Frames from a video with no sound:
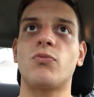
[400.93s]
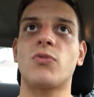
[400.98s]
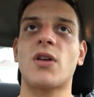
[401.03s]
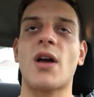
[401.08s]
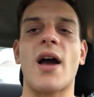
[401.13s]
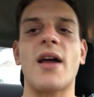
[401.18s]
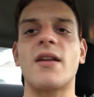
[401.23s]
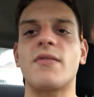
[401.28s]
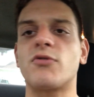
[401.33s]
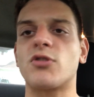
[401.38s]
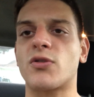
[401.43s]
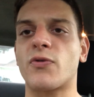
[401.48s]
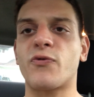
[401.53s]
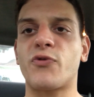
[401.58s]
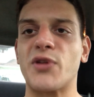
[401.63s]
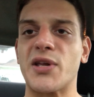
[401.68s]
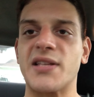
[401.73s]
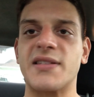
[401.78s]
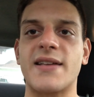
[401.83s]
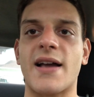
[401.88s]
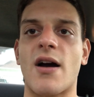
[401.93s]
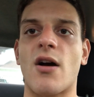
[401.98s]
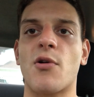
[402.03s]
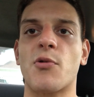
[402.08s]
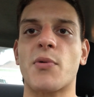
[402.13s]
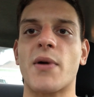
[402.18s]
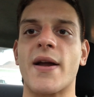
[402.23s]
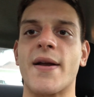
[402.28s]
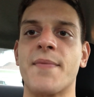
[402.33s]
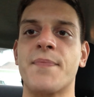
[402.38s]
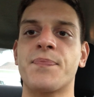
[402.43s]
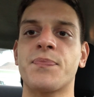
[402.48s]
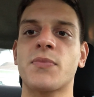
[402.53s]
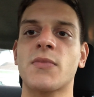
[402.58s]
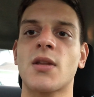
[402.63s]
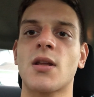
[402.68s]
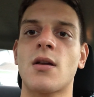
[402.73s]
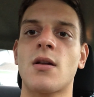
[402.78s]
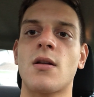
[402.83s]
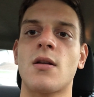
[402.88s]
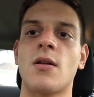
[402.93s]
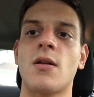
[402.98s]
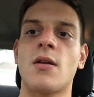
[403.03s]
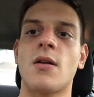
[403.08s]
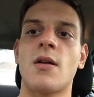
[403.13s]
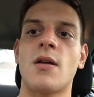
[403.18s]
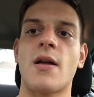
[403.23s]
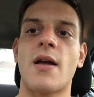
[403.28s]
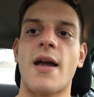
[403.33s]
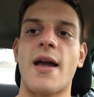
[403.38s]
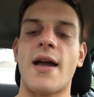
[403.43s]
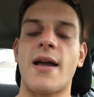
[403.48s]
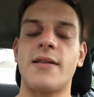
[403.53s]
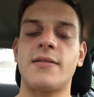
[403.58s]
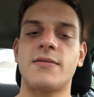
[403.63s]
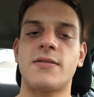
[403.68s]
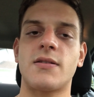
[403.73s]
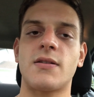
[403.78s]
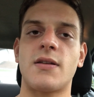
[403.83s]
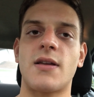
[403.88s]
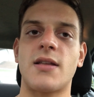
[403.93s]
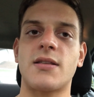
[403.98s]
kind of just flaked out, right? And